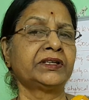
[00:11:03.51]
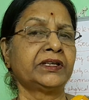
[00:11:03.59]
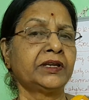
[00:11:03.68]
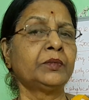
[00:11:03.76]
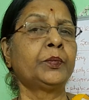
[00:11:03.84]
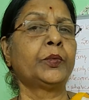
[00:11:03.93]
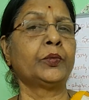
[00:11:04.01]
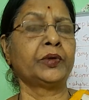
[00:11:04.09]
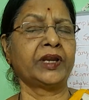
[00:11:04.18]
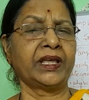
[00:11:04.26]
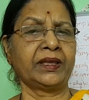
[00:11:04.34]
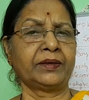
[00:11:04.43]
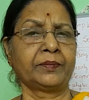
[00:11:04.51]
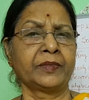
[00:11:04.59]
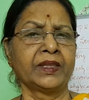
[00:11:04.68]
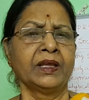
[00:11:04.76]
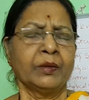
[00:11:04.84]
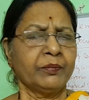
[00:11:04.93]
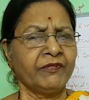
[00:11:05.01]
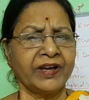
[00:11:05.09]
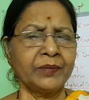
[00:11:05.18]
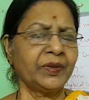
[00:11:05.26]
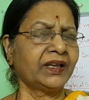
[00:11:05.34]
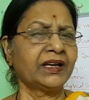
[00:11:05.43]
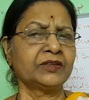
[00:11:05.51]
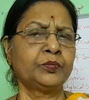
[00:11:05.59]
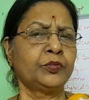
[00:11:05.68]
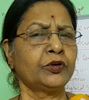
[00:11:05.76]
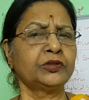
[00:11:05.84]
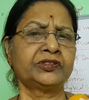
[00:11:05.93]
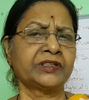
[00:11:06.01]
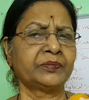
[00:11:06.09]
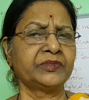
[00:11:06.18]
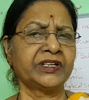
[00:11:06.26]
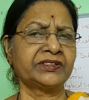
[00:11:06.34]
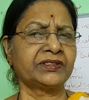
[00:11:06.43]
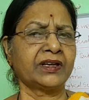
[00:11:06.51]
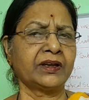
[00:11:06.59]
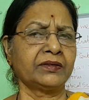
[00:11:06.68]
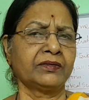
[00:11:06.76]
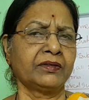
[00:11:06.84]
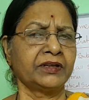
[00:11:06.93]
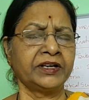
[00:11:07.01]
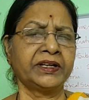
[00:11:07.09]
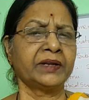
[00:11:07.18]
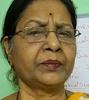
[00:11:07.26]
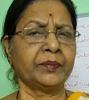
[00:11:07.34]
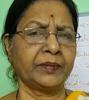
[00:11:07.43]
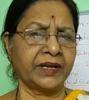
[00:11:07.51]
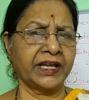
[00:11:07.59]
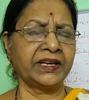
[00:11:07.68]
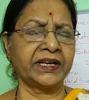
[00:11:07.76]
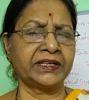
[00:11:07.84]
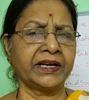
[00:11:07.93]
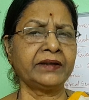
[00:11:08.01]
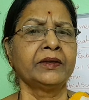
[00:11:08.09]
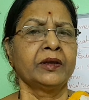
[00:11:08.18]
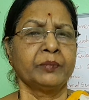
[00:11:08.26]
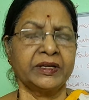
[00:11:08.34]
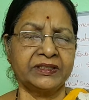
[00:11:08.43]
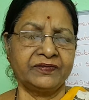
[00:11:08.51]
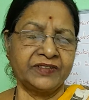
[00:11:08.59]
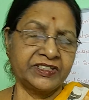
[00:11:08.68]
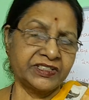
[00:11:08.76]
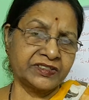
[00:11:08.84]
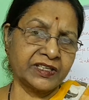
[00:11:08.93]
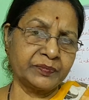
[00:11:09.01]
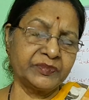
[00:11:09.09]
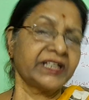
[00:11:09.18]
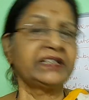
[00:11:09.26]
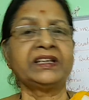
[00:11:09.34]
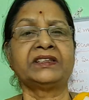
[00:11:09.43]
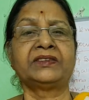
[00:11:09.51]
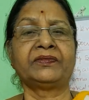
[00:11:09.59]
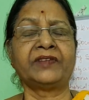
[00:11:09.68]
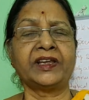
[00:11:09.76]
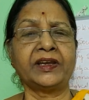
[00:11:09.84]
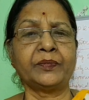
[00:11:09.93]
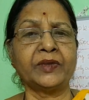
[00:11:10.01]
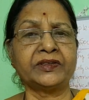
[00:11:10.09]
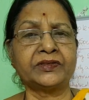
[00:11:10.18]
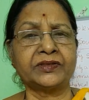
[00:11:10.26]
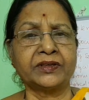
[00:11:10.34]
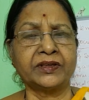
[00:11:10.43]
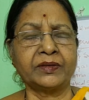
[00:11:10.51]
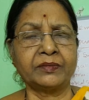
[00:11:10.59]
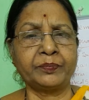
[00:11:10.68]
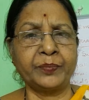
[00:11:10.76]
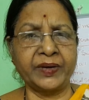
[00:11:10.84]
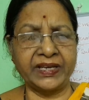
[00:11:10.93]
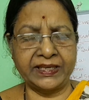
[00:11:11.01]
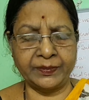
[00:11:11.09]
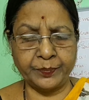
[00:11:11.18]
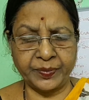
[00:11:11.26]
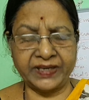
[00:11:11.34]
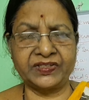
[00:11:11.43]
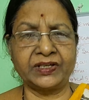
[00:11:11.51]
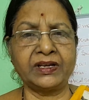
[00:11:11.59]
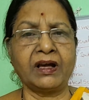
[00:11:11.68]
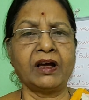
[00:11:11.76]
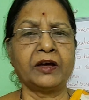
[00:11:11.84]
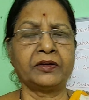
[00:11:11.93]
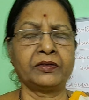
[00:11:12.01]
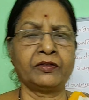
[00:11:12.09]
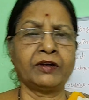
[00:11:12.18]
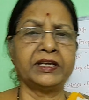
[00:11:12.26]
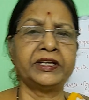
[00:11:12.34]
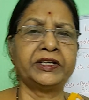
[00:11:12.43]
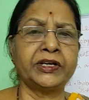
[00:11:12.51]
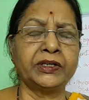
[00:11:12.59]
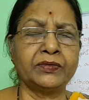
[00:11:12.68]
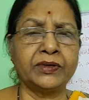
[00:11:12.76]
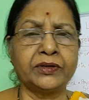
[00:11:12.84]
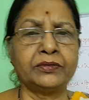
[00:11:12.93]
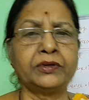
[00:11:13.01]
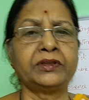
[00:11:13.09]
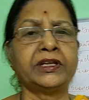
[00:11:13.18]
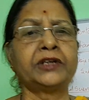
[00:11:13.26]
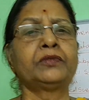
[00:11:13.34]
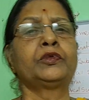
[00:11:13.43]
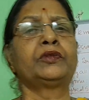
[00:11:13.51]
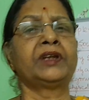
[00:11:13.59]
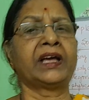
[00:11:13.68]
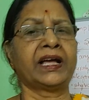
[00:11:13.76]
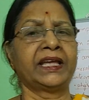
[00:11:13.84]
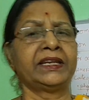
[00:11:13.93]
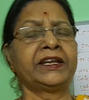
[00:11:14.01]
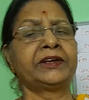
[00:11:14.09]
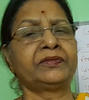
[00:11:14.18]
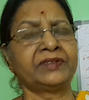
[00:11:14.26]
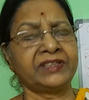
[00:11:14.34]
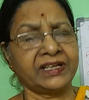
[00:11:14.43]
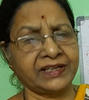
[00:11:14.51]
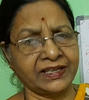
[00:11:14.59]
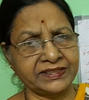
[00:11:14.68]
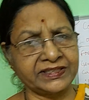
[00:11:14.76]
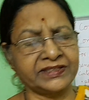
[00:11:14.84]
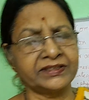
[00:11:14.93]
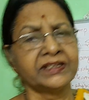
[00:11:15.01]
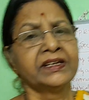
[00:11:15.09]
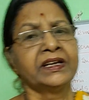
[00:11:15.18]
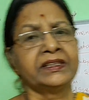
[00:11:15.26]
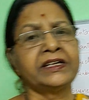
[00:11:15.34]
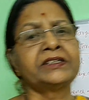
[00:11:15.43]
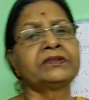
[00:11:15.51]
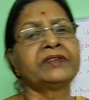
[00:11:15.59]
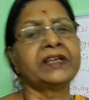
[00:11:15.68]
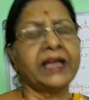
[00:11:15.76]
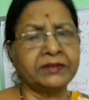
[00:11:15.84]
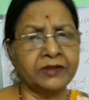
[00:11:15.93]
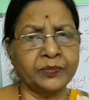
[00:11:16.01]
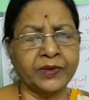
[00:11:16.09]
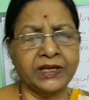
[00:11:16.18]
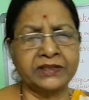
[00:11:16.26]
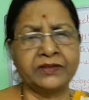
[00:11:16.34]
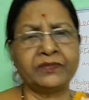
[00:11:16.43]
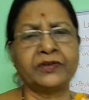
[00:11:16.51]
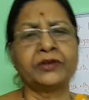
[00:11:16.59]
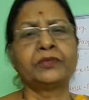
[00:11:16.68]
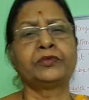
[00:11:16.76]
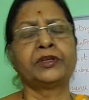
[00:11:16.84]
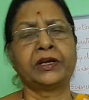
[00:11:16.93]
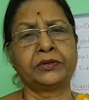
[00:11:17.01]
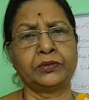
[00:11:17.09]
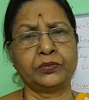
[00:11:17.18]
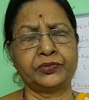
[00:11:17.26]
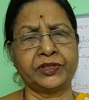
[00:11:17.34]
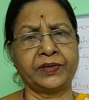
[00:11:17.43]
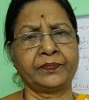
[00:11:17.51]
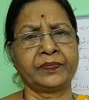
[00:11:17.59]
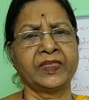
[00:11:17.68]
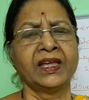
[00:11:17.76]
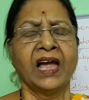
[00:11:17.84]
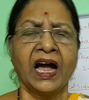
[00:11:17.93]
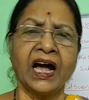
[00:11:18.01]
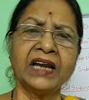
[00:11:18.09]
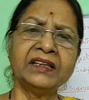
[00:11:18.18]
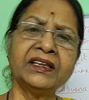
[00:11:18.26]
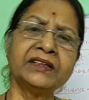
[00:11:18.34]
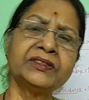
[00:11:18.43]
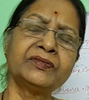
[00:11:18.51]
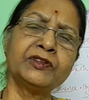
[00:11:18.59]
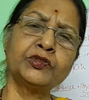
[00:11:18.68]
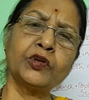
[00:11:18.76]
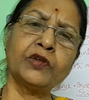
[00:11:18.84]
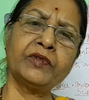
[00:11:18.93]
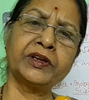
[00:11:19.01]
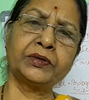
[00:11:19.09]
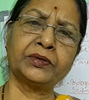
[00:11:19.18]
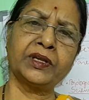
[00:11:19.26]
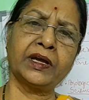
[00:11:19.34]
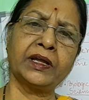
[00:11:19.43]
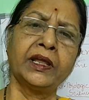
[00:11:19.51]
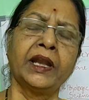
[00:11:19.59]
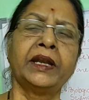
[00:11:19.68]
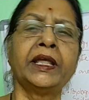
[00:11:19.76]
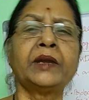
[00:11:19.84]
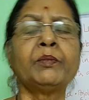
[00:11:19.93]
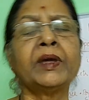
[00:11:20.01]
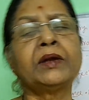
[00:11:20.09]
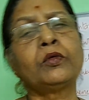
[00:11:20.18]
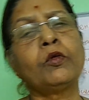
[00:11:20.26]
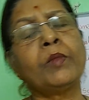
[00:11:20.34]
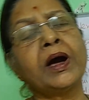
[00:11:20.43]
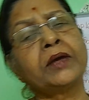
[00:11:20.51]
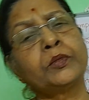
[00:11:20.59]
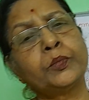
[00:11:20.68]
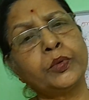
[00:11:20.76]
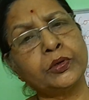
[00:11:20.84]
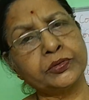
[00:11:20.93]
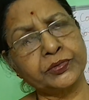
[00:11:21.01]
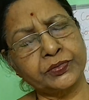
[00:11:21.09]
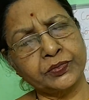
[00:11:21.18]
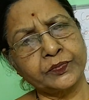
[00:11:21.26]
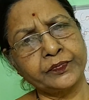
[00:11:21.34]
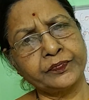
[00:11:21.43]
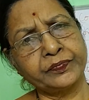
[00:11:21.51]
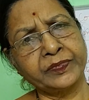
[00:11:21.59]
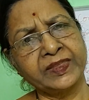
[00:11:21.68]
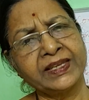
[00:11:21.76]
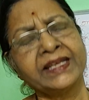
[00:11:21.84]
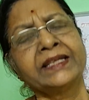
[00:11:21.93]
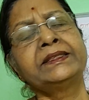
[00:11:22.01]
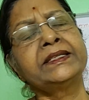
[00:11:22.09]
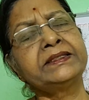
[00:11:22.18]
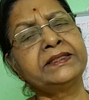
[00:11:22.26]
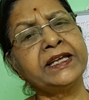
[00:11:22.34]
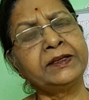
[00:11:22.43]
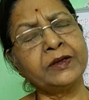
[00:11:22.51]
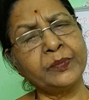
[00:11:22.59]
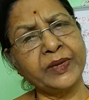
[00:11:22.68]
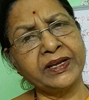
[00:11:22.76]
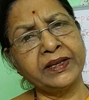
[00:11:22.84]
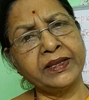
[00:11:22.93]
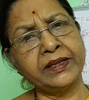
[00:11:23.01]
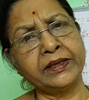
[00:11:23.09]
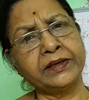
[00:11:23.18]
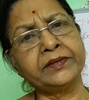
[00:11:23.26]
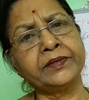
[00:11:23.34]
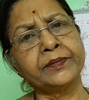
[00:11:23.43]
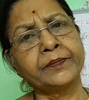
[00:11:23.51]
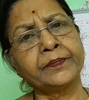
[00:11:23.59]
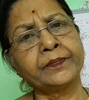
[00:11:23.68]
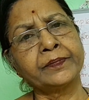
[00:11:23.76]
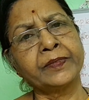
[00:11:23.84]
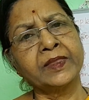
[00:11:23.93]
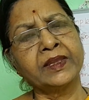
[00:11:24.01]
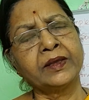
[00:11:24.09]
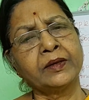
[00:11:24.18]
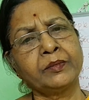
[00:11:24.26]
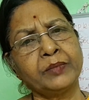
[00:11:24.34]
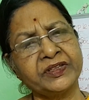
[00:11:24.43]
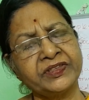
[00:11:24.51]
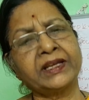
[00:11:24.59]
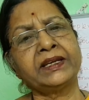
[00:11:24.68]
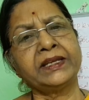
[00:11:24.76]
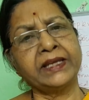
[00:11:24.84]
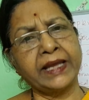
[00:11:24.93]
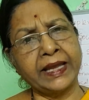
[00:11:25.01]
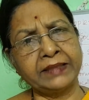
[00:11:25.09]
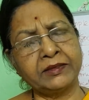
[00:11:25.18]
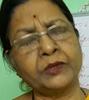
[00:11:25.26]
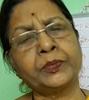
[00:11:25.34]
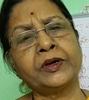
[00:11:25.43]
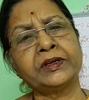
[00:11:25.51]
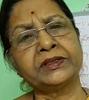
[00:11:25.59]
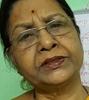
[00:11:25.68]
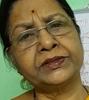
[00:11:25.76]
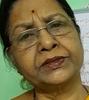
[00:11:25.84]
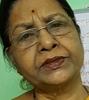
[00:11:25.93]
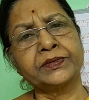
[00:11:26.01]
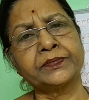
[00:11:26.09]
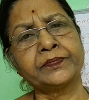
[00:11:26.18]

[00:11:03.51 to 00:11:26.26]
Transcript: in Pune. Why? Because both subjects are interconnected, but which subject is very much impressed or qualitatively good, that we will highlight with the cultures. That's why anthropology word we are using. And then switch over to the Nirmal Kumar Bose. This gentleman is basically anthropologist.